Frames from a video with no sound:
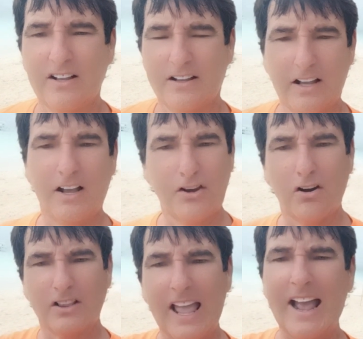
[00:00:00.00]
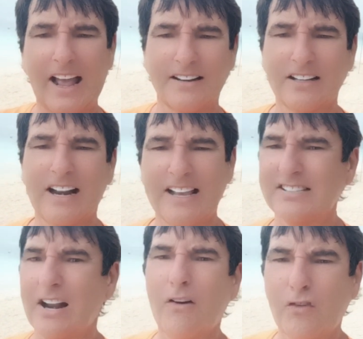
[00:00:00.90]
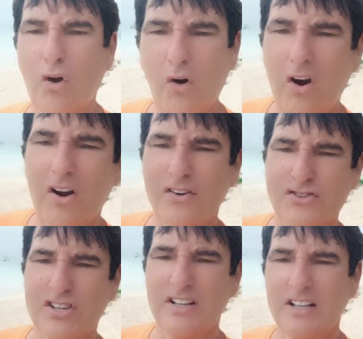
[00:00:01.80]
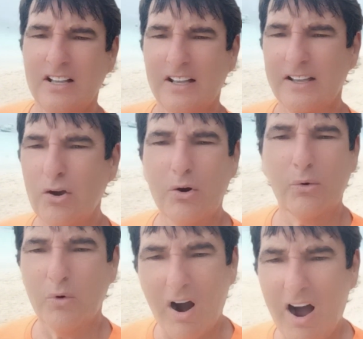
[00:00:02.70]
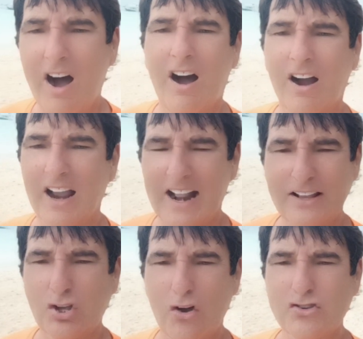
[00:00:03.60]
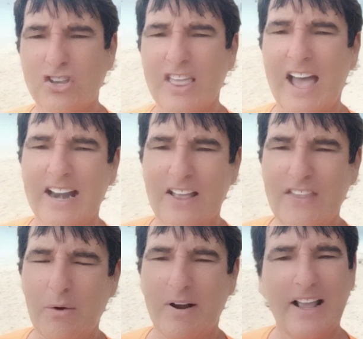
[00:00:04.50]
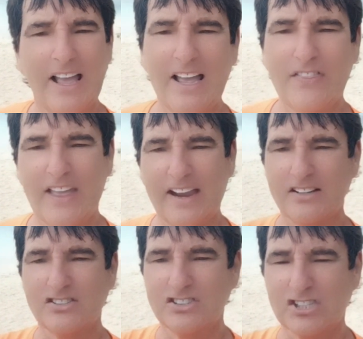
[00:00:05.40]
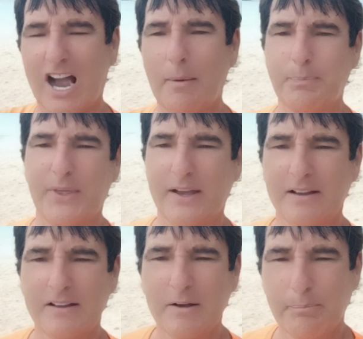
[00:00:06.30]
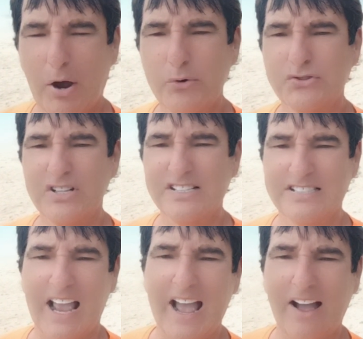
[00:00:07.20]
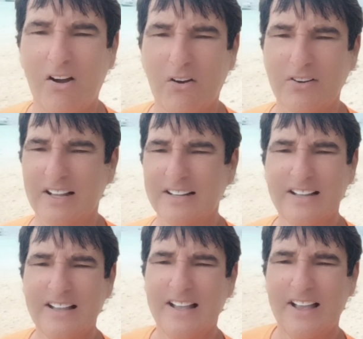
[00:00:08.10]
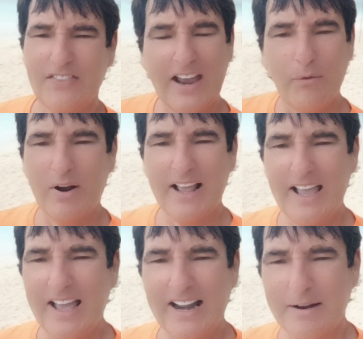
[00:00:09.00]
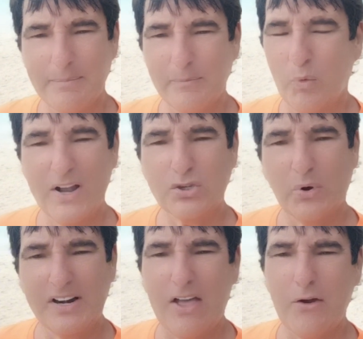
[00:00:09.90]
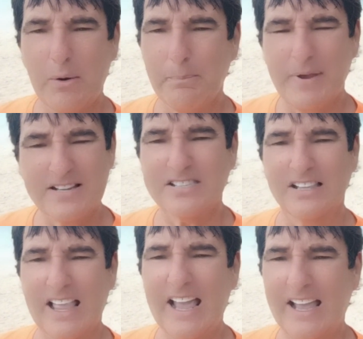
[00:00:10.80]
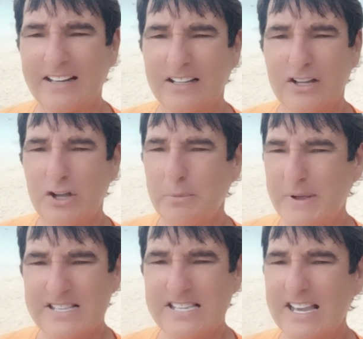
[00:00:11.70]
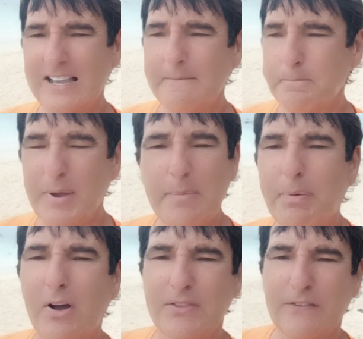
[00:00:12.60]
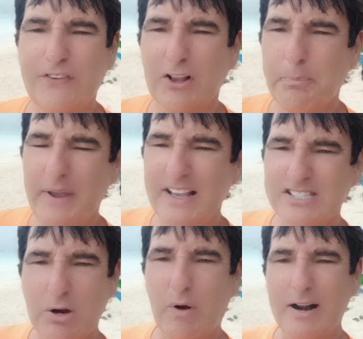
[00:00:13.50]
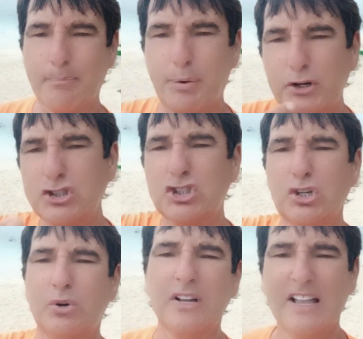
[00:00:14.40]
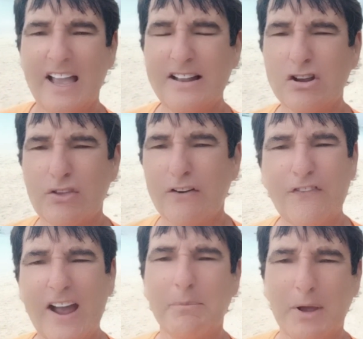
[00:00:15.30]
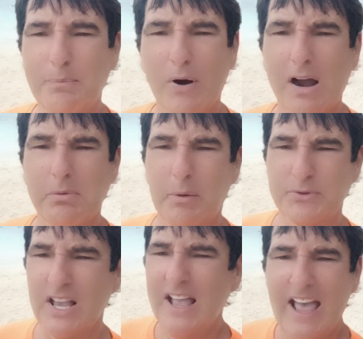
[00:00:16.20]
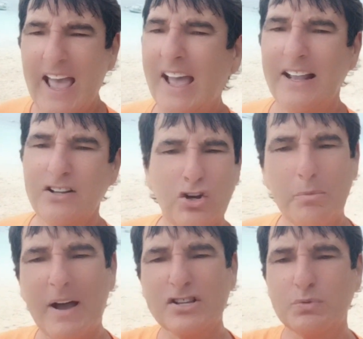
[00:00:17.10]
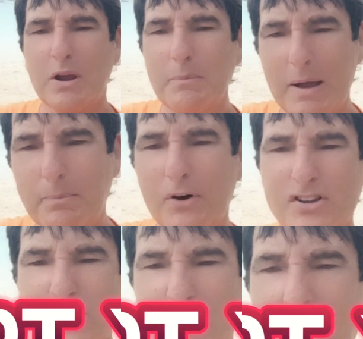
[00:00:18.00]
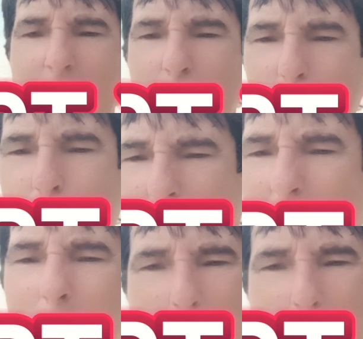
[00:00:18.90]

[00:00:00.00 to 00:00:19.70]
your land. And I said, of course, you're wrong. And I told you that. And they went ahead and they chopped the posties down, and they went ahead and went to another piece of land. But see, people in the Philippines, they want to push you into their family problems. And you must remember, it's not your problem.